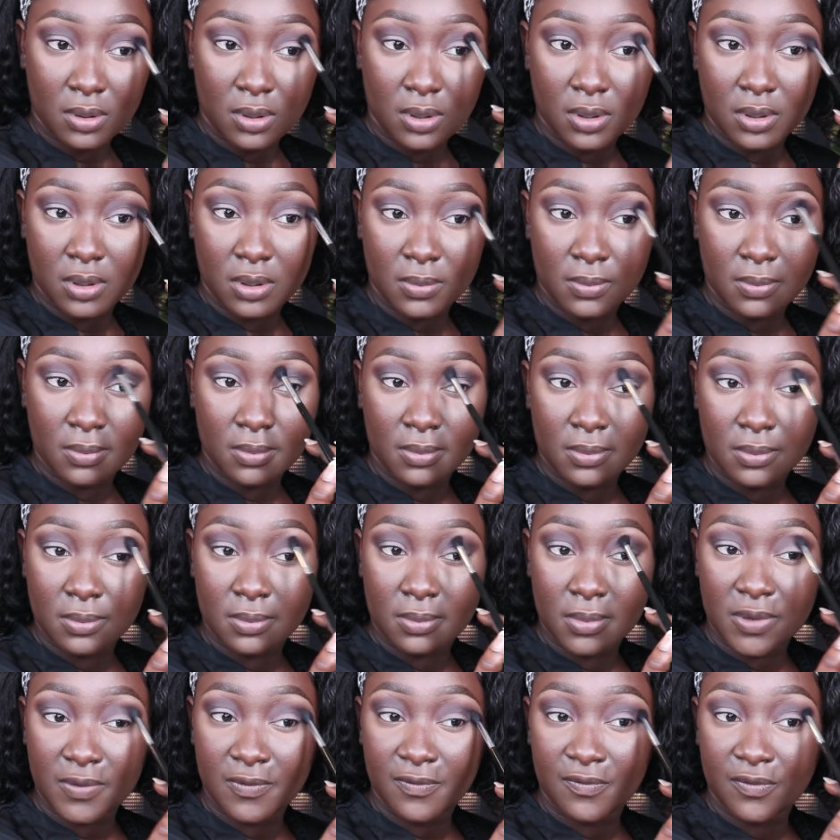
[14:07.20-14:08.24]
um
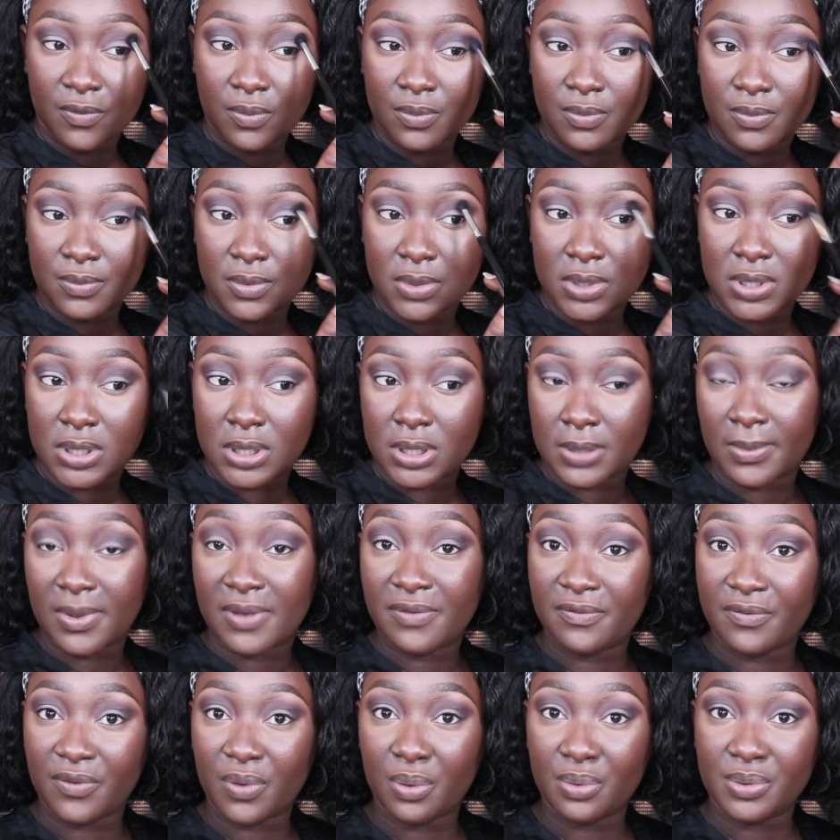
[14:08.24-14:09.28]
my phone my
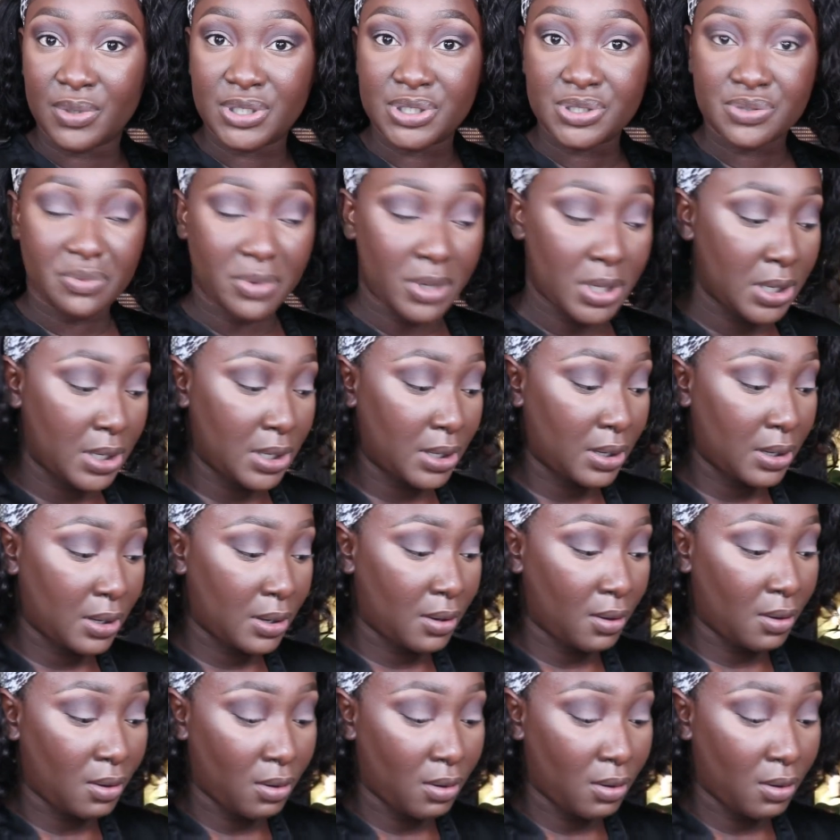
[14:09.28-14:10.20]
phone is ringing.